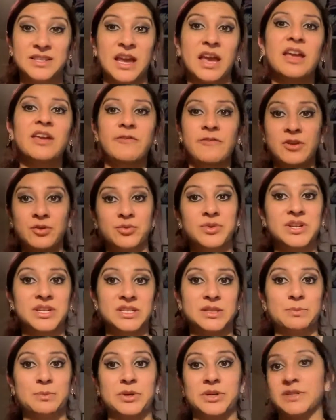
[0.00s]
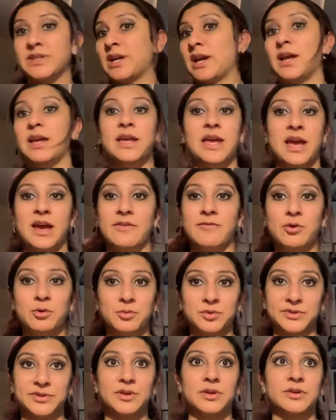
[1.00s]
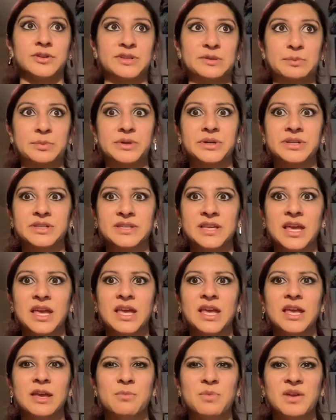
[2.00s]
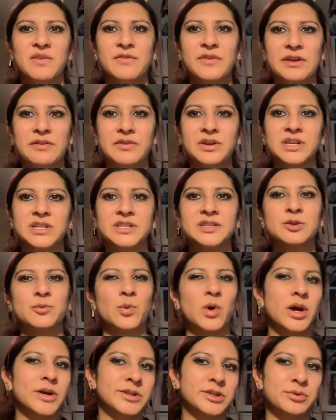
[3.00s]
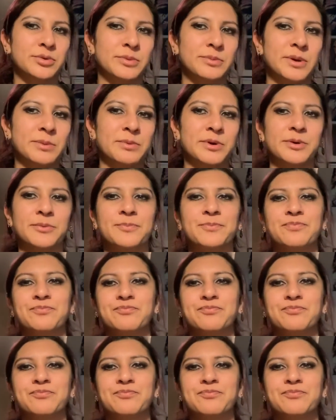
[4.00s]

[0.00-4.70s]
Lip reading: I even read his books. I have almost all his books, and my favorite is A Walk to Remember.